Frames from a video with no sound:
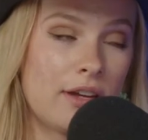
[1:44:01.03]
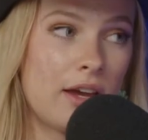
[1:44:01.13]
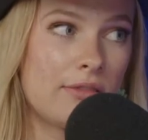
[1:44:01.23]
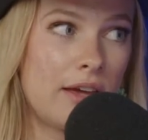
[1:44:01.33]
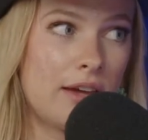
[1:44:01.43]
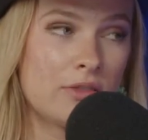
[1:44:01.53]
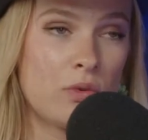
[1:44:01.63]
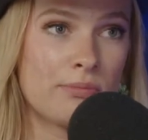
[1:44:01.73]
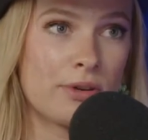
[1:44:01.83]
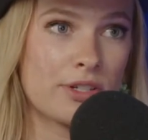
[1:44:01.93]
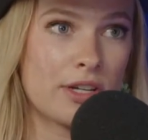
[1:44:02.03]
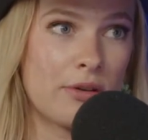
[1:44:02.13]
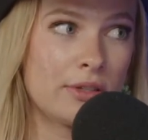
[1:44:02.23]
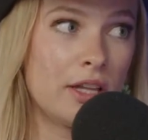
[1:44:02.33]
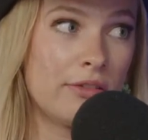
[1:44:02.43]
and that is one person I
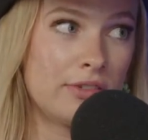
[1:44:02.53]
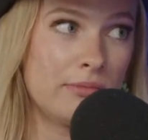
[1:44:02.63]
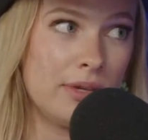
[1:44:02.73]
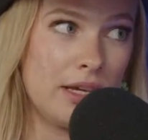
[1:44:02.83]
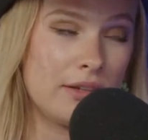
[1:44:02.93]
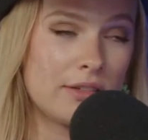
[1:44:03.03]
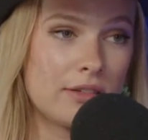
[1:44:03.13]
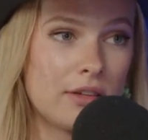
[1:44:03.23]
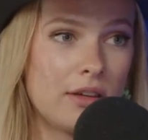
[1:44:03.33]
would love to meet